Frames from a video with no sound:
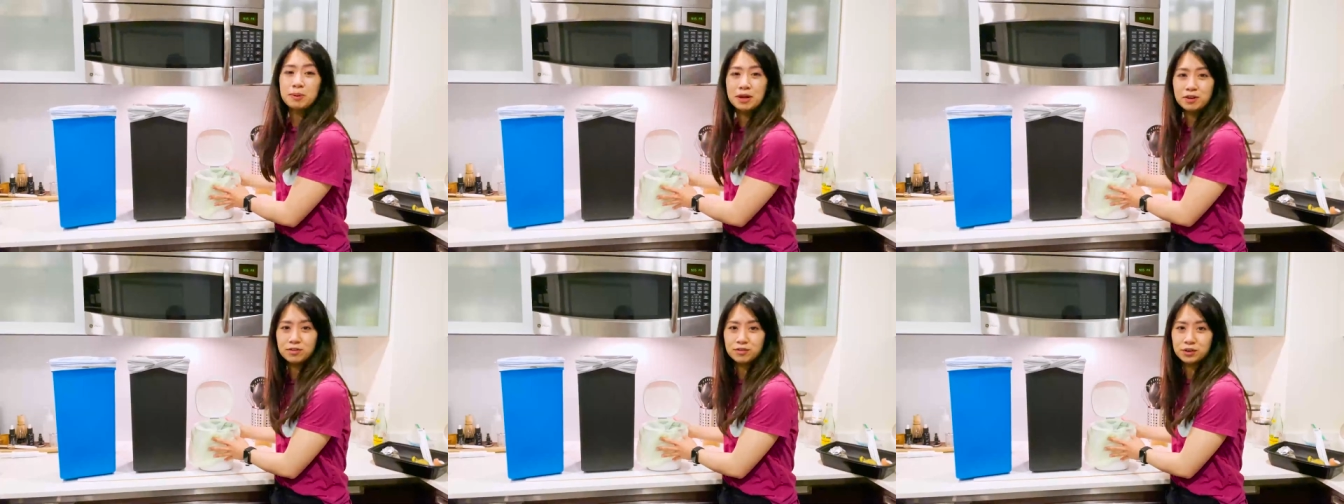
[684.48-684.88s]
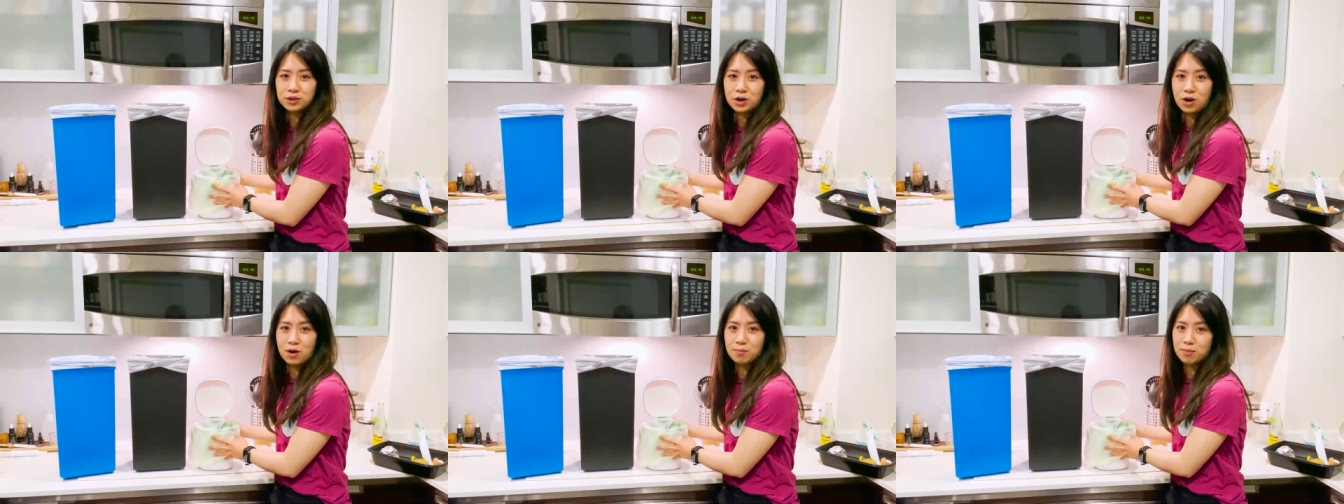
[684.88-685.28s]
bin for
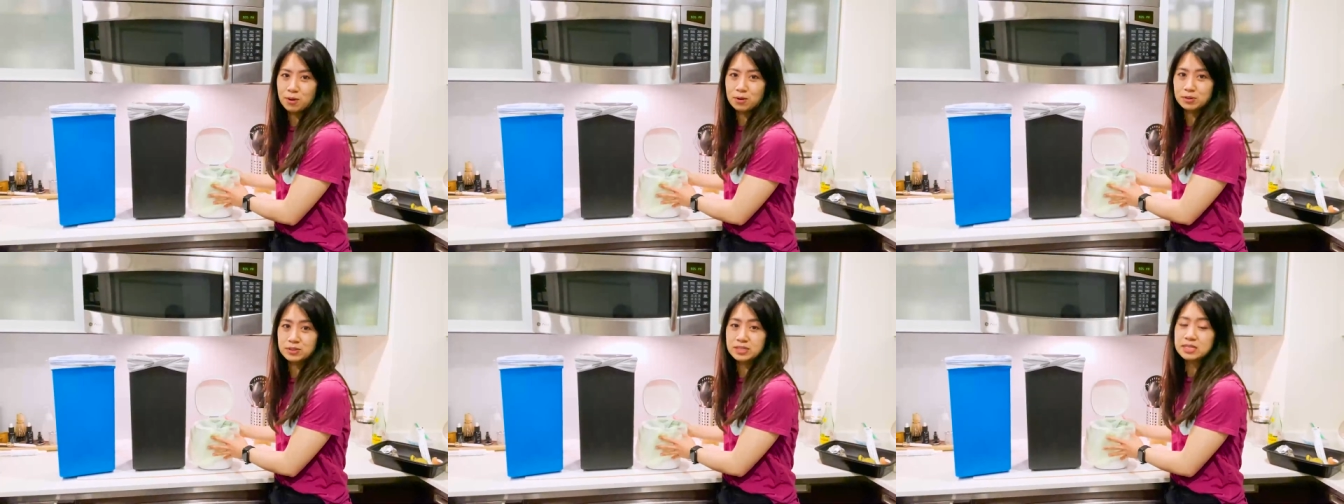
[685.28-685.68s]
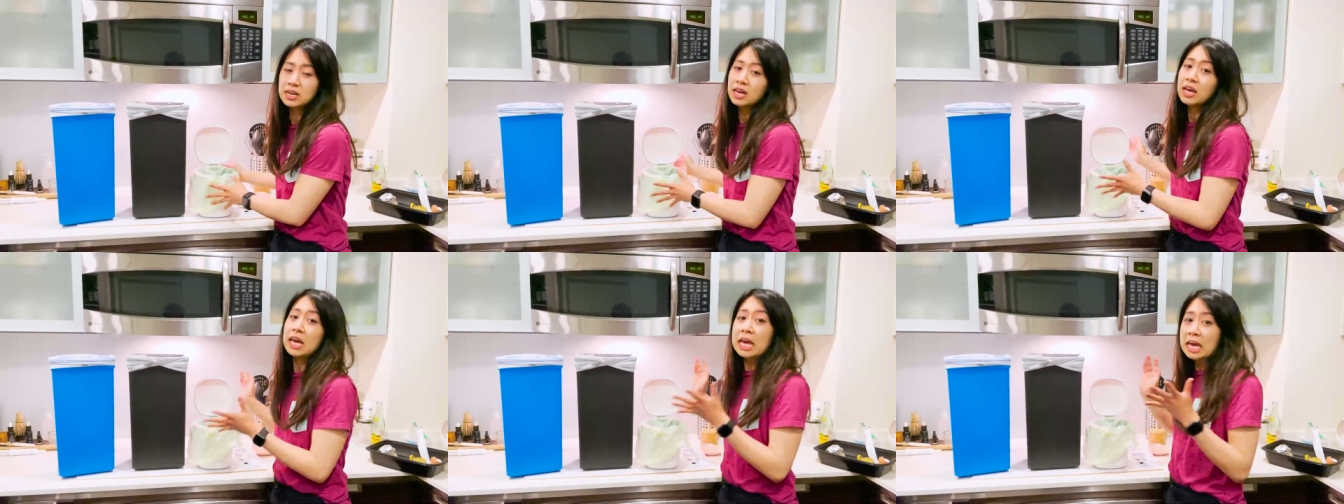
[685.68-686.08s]
compost.
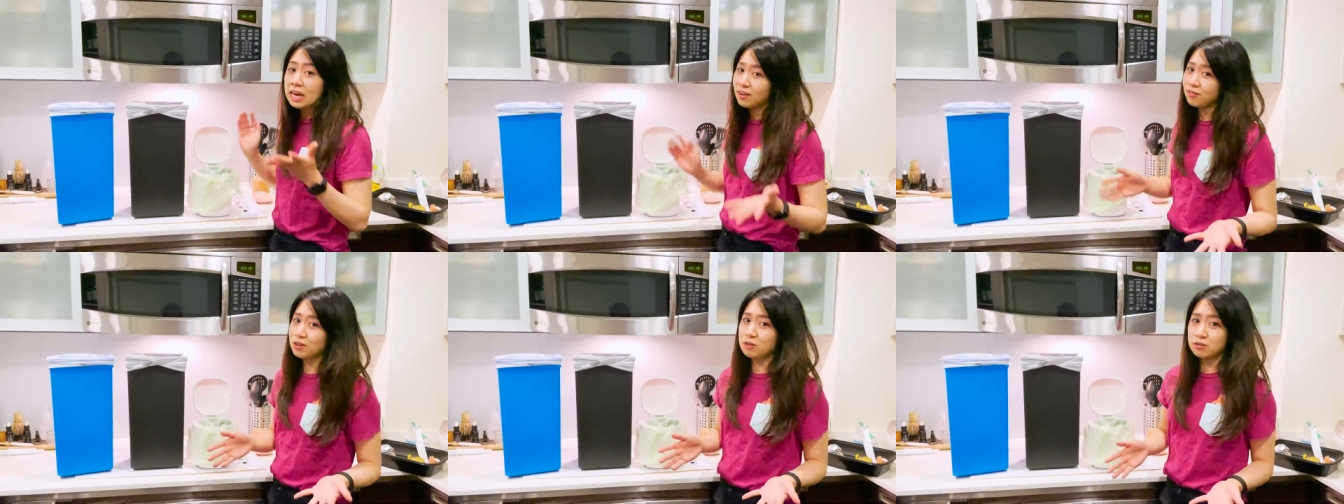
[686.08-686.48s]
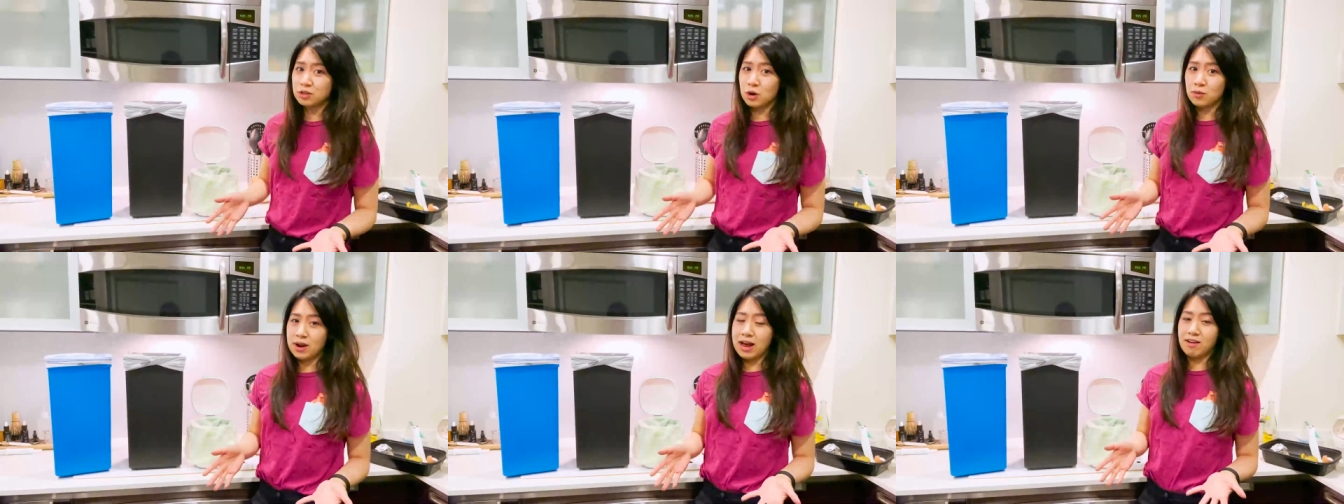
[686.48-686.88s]
If you
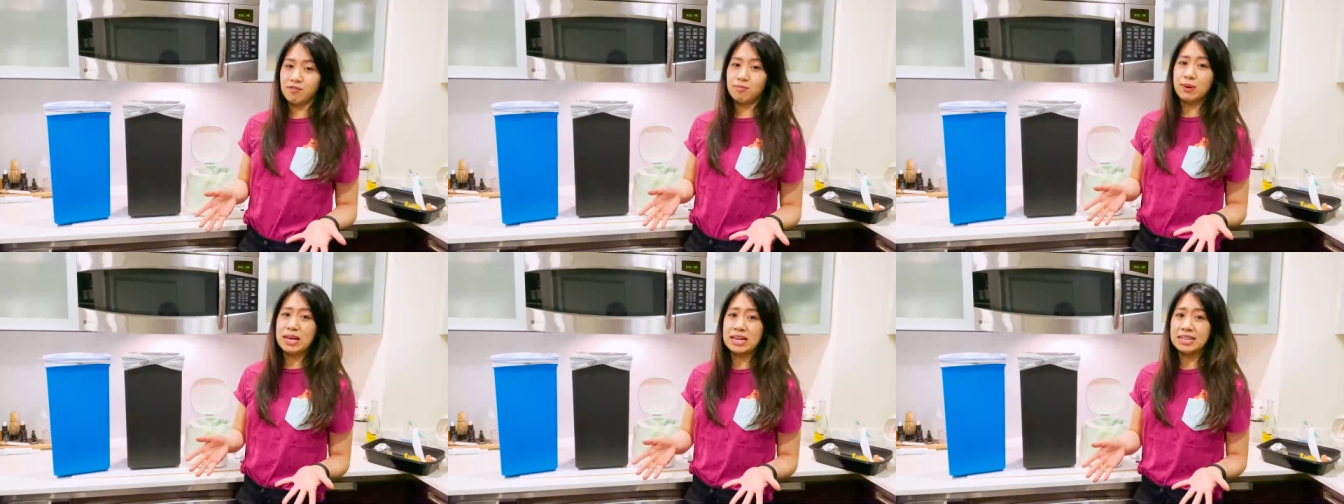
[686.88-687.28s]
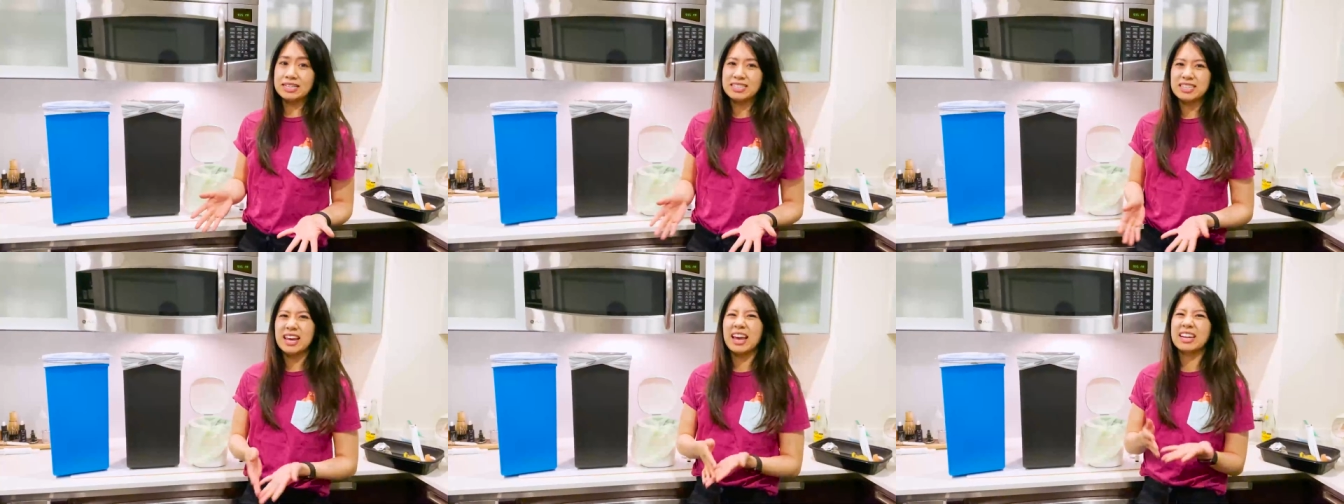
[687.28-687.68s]
don't have
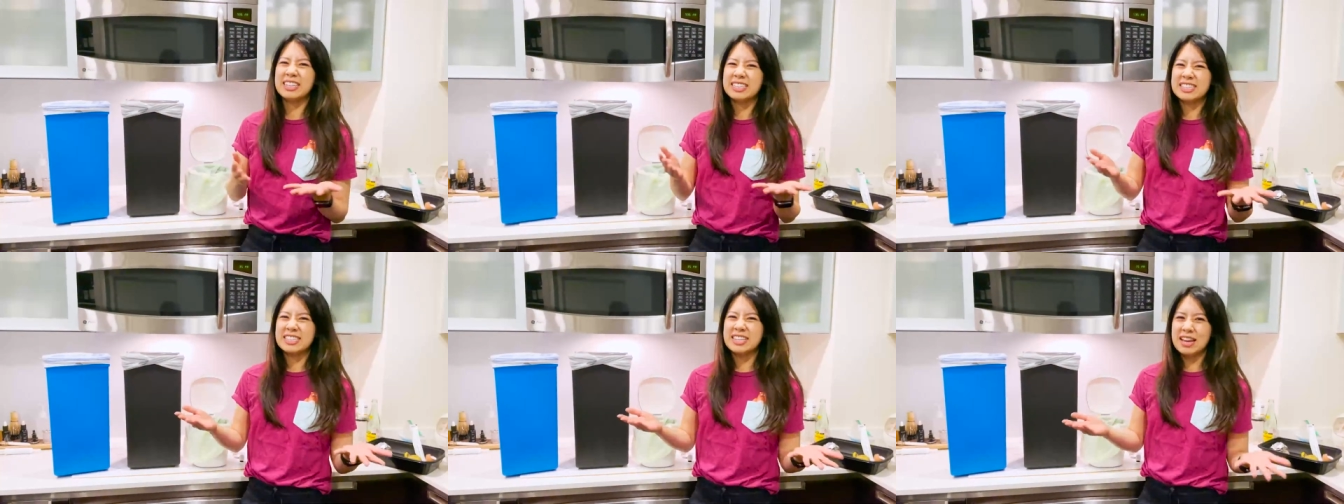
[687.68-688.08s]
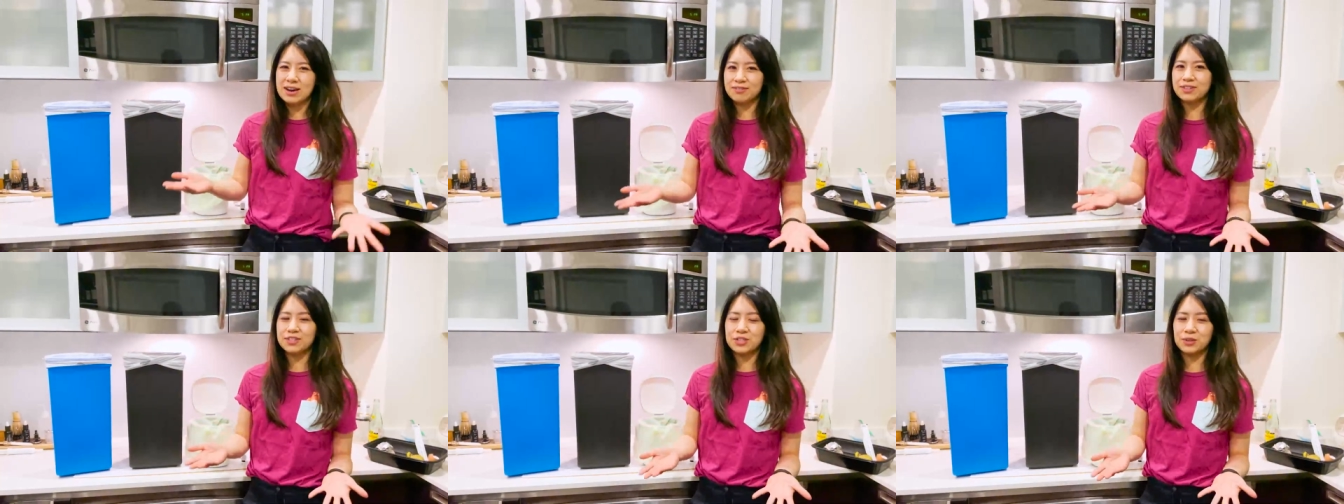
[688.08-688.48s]
bins, it's
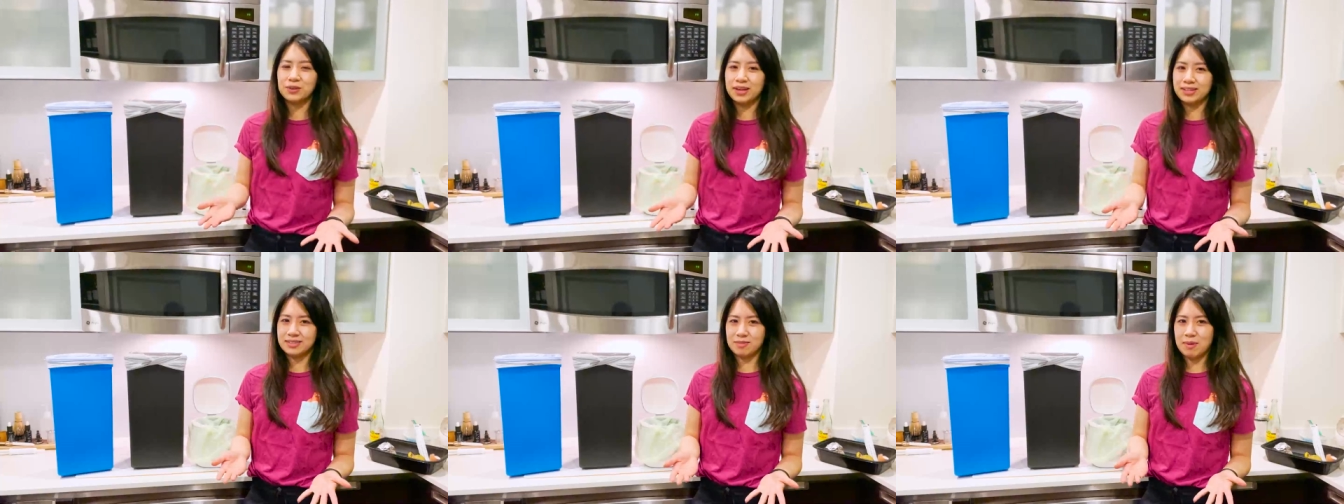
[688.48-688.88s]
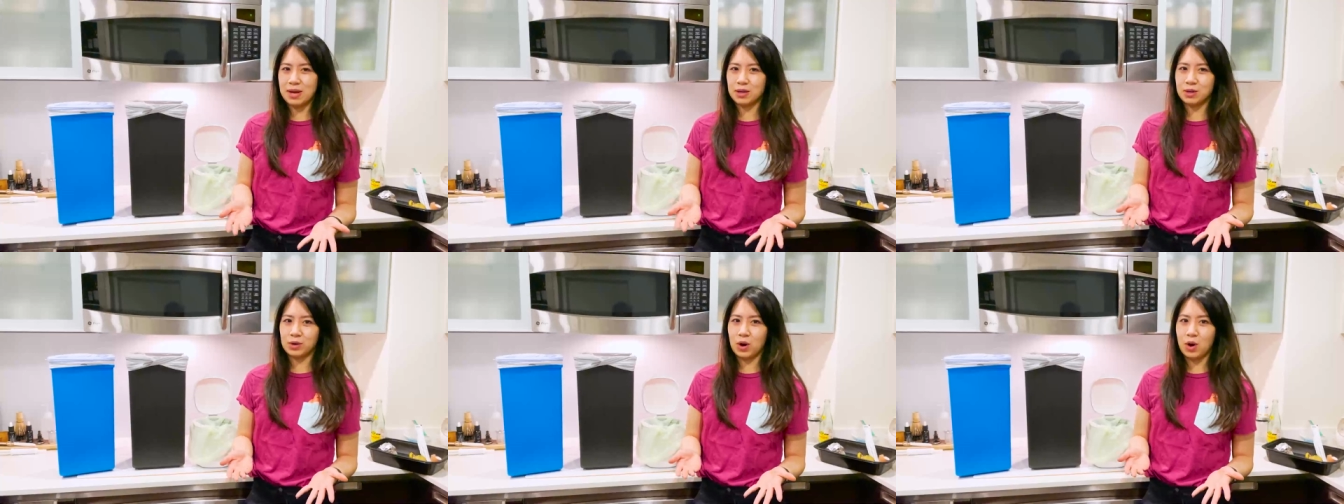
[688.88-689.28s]
never too late to
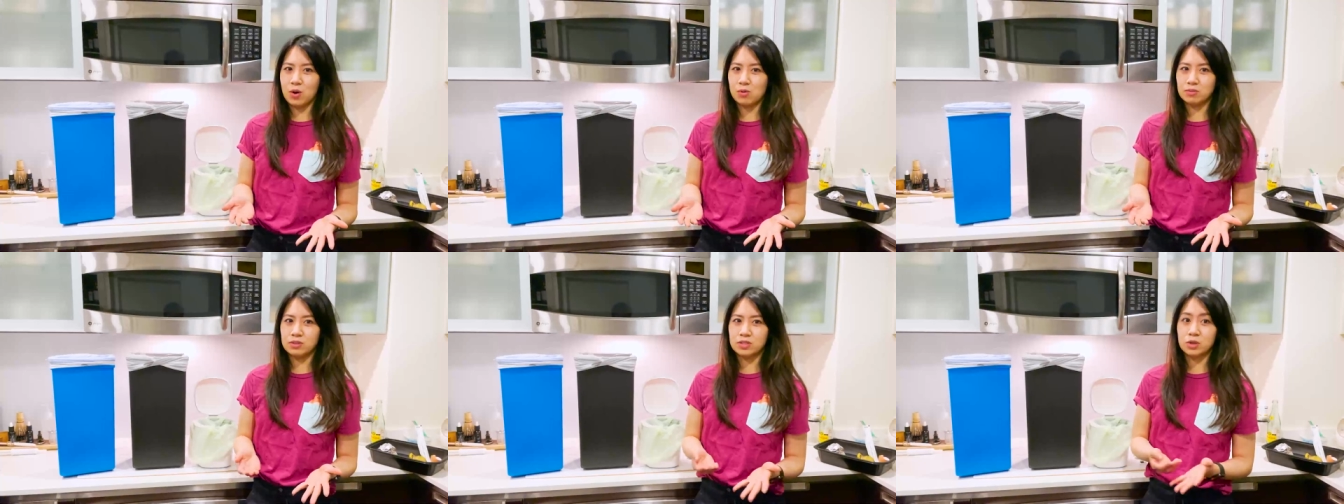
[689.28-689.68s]
make your own.